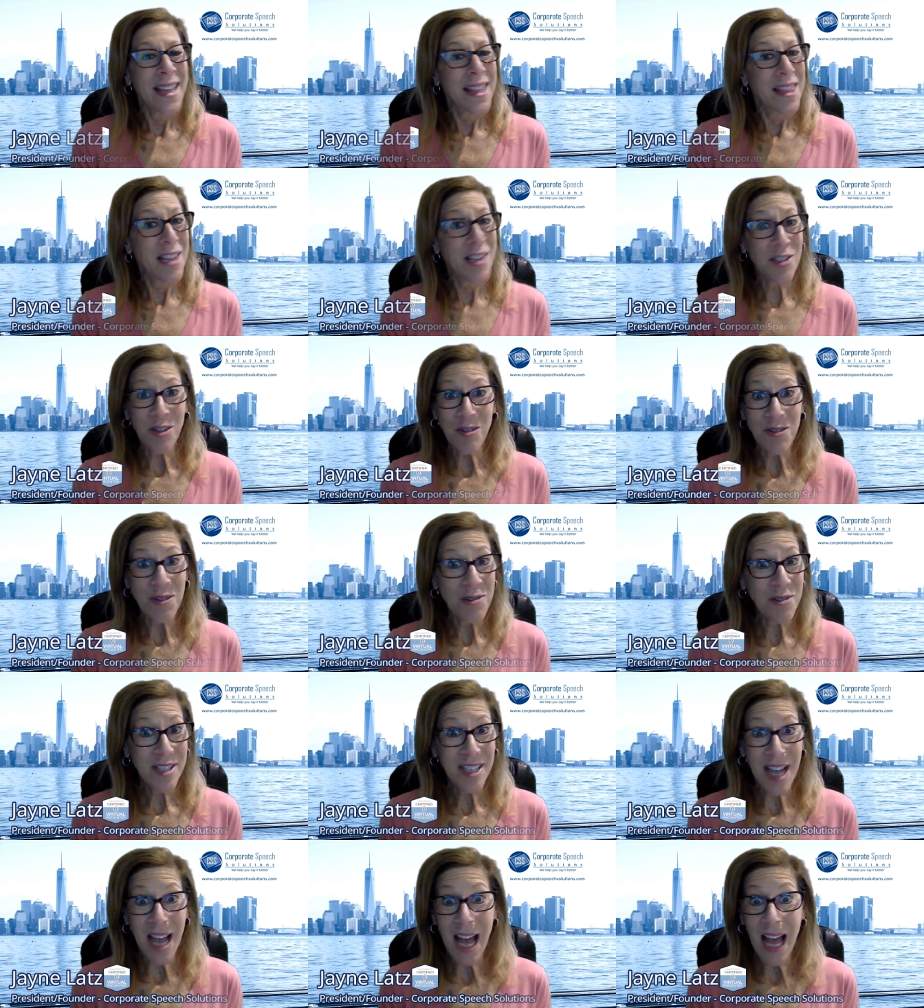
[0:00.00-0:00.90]
These are
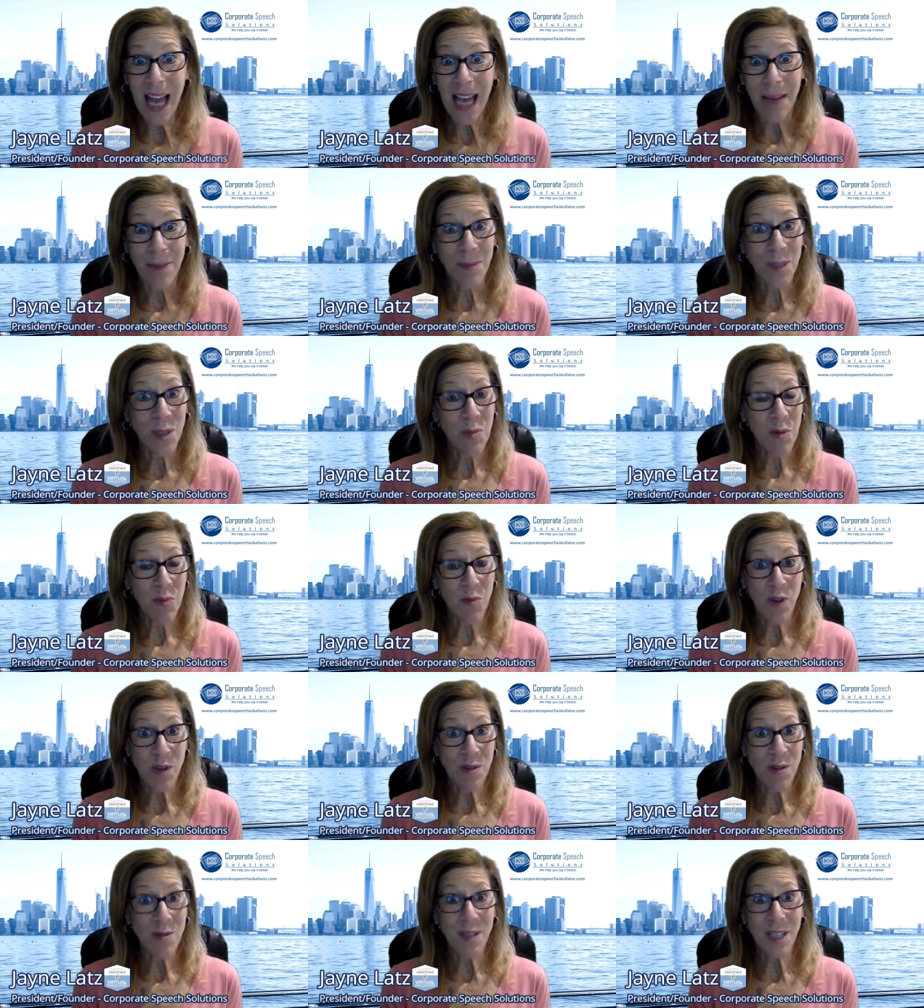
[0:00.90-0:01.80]
new times when we're
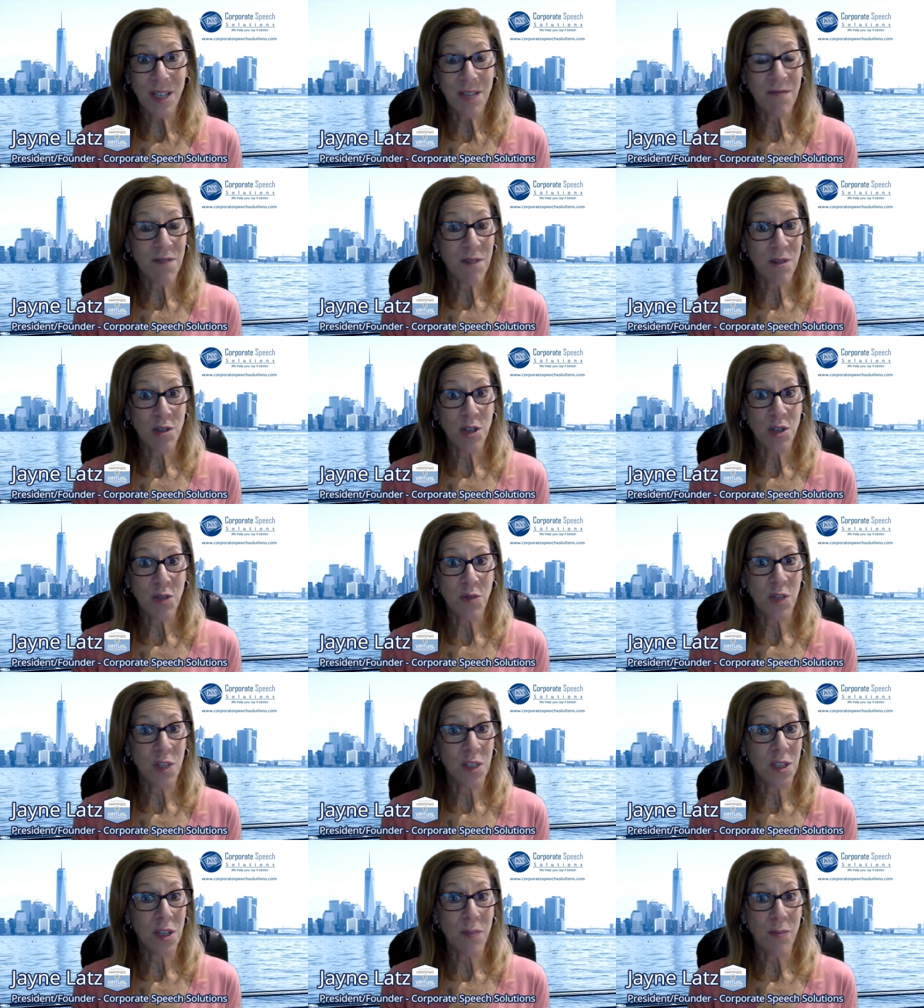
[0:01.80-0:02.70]
using
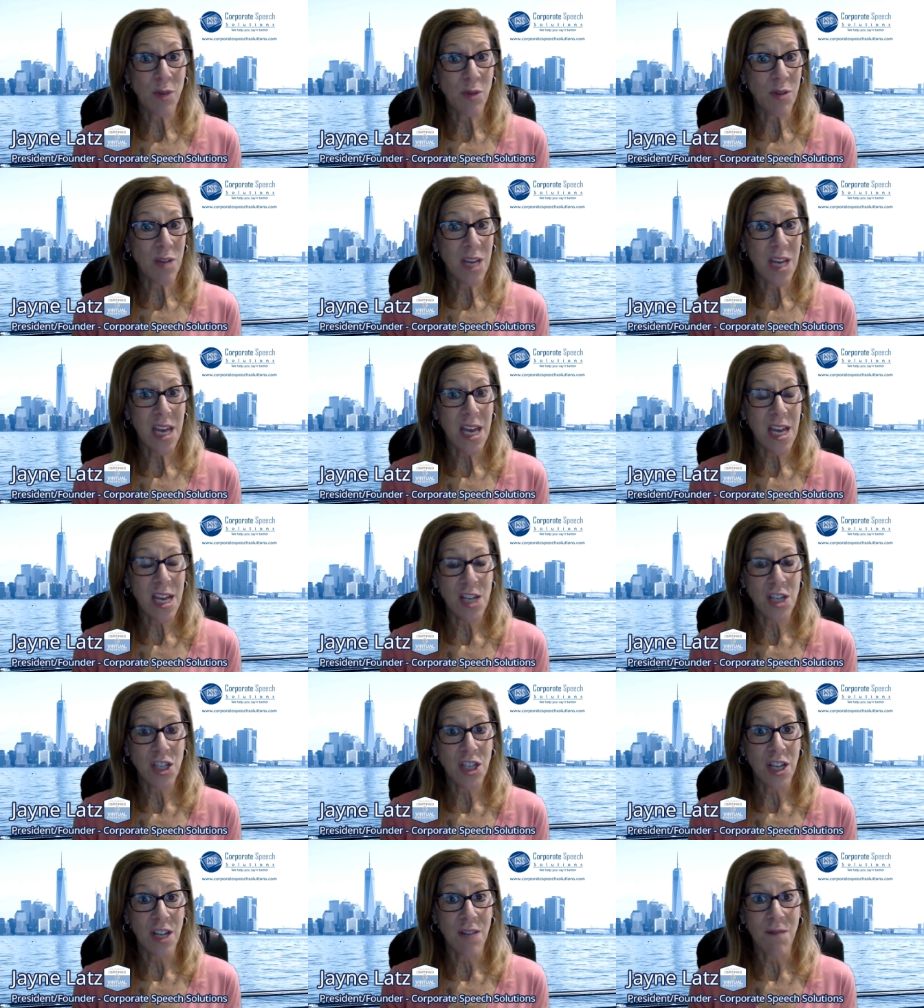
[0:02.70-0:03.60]
virtual
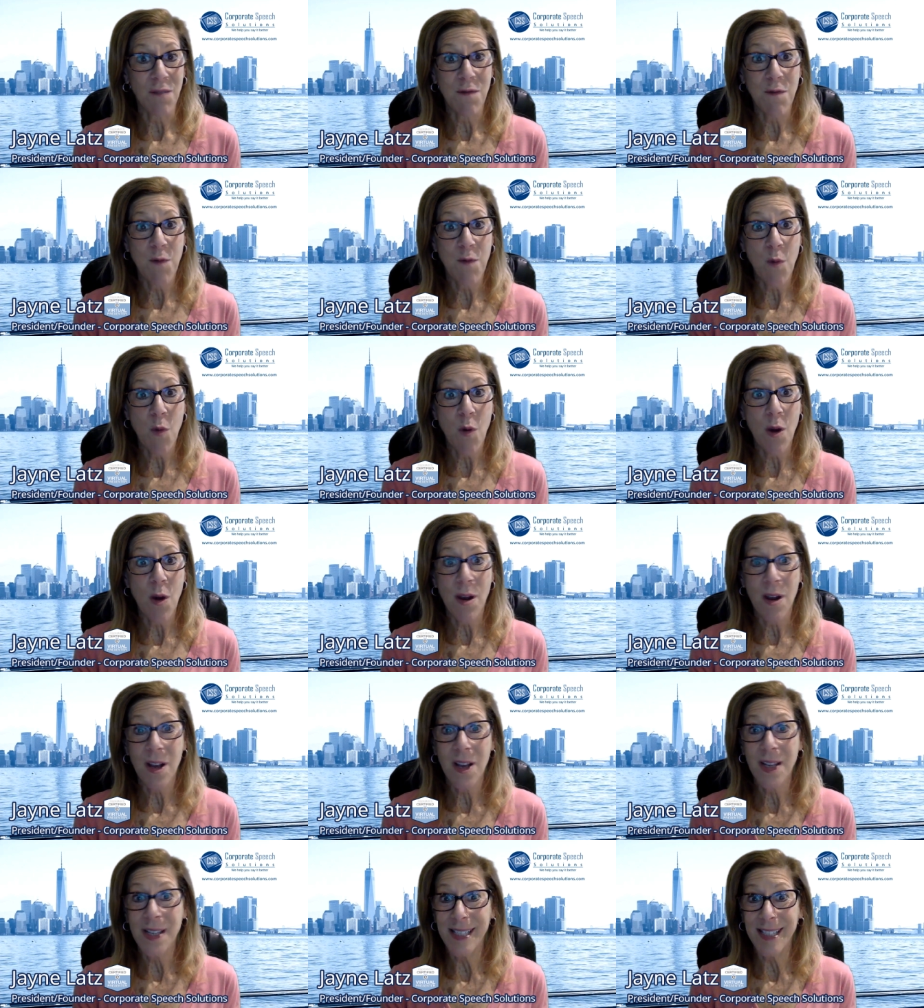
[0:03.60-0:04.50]
communication
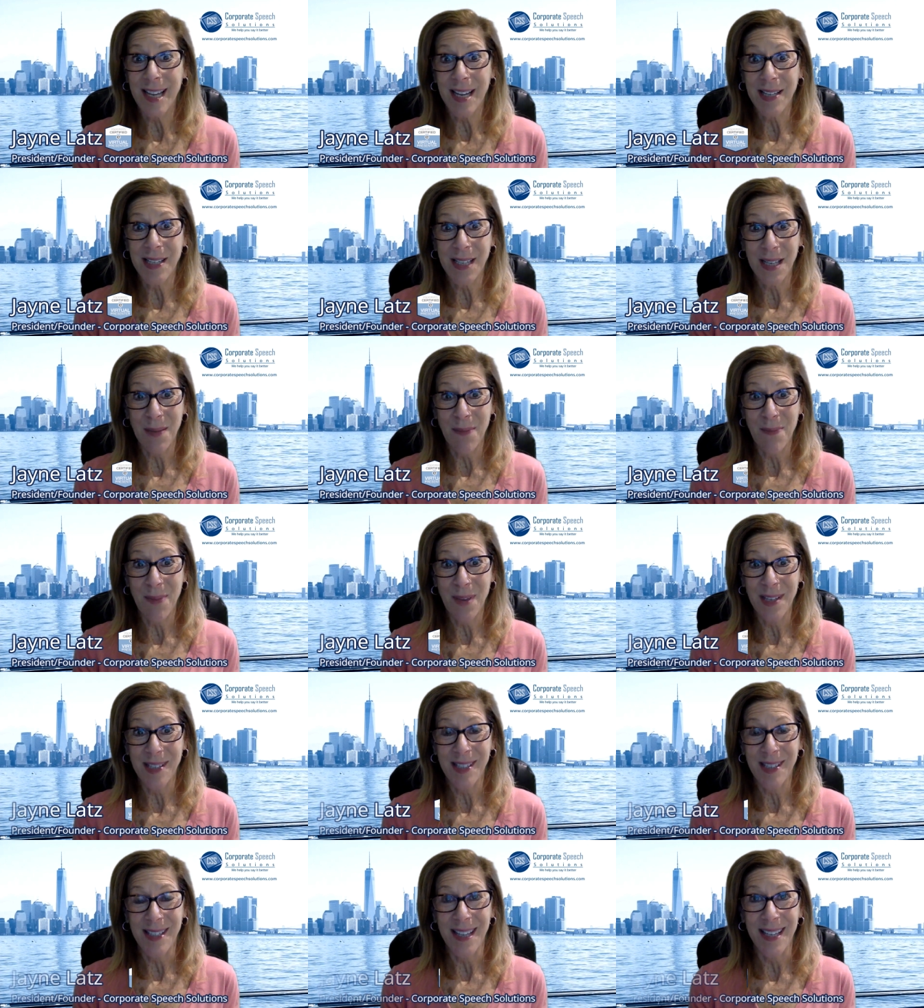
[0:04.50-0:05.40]
for conducting
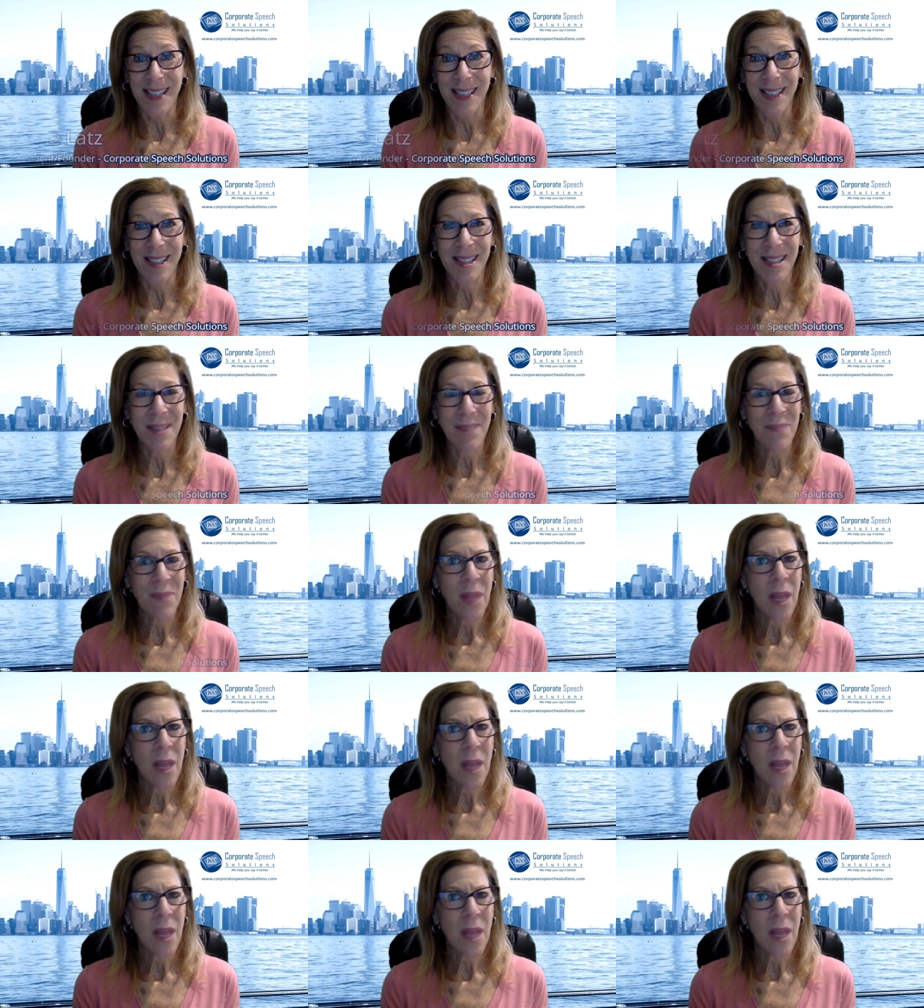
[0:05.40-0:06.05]
business.